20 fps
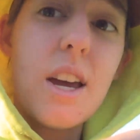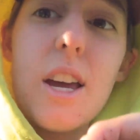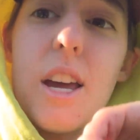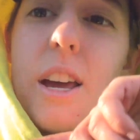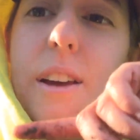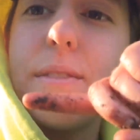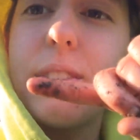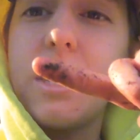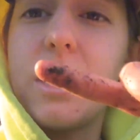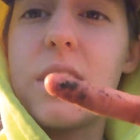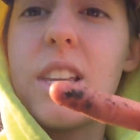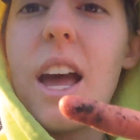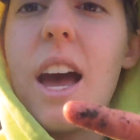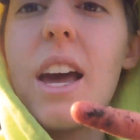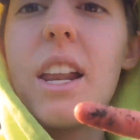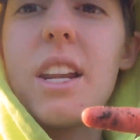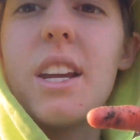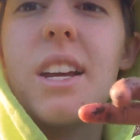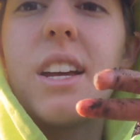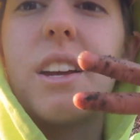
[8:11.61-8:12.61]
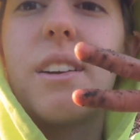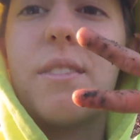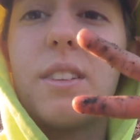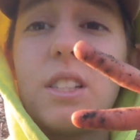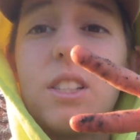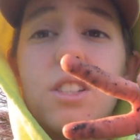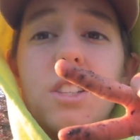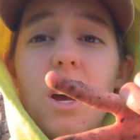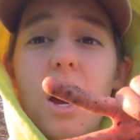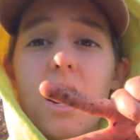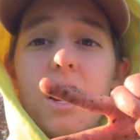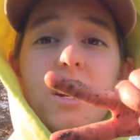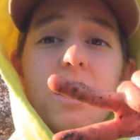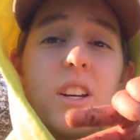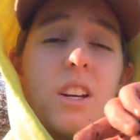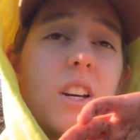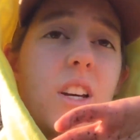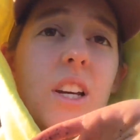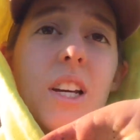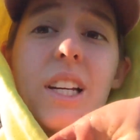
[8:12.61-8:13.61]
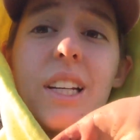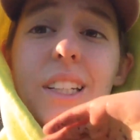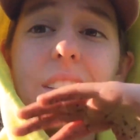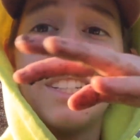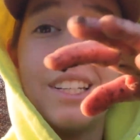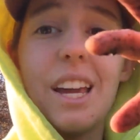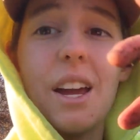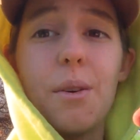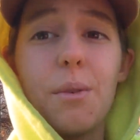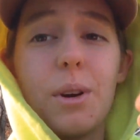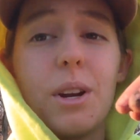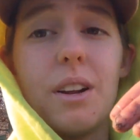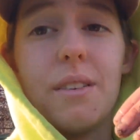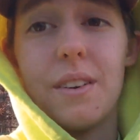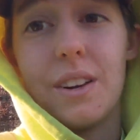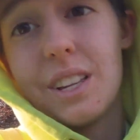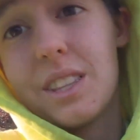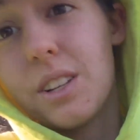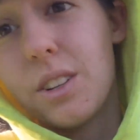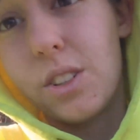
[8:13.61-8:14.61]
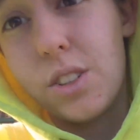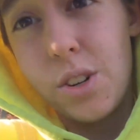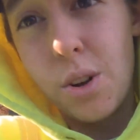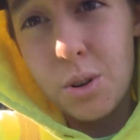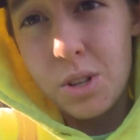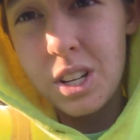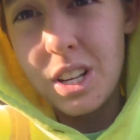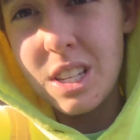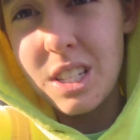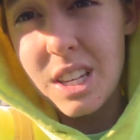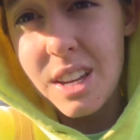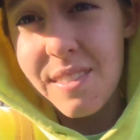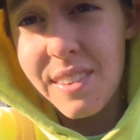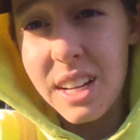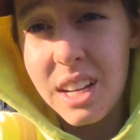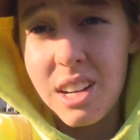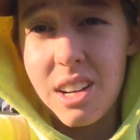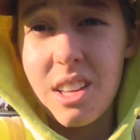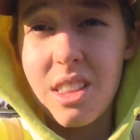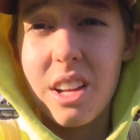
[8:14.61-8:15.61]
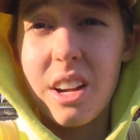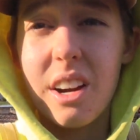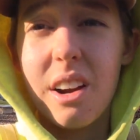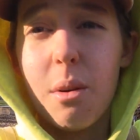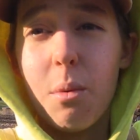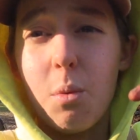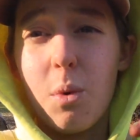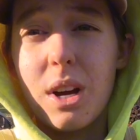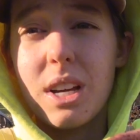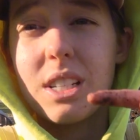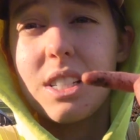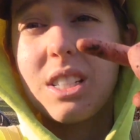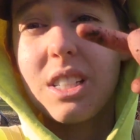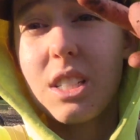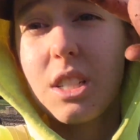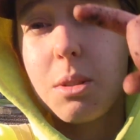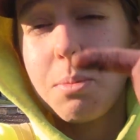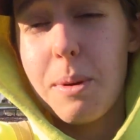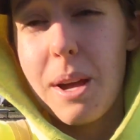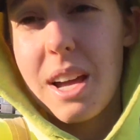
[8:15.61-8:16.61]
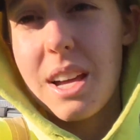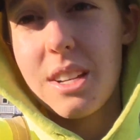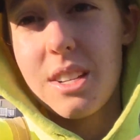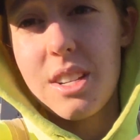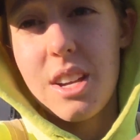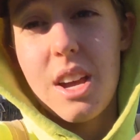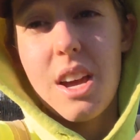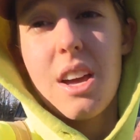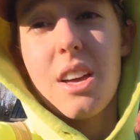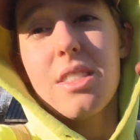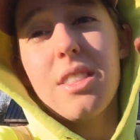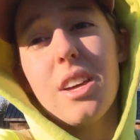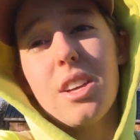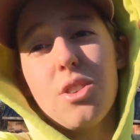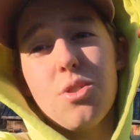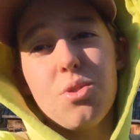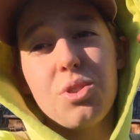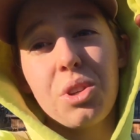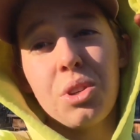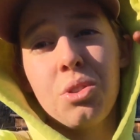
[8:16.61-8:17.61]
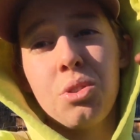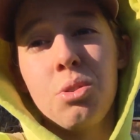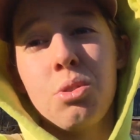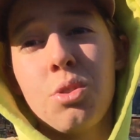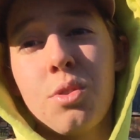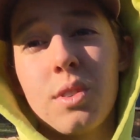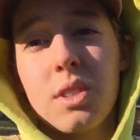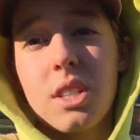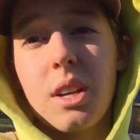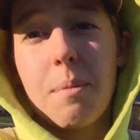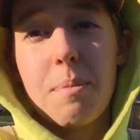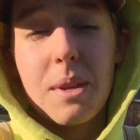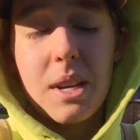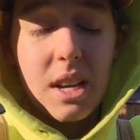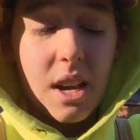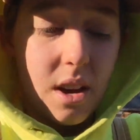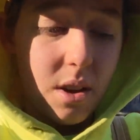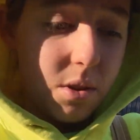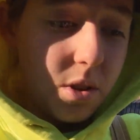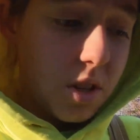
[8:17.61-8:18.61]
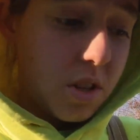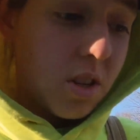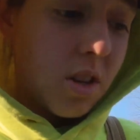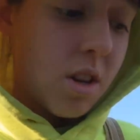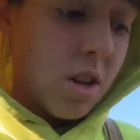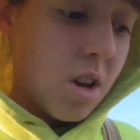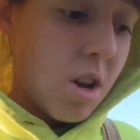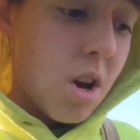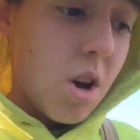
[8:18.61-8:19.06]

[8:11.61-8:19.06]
If it's dead, if it's done, get rid of it. There's no sense leaving it in there and wasting space that you can use for something else.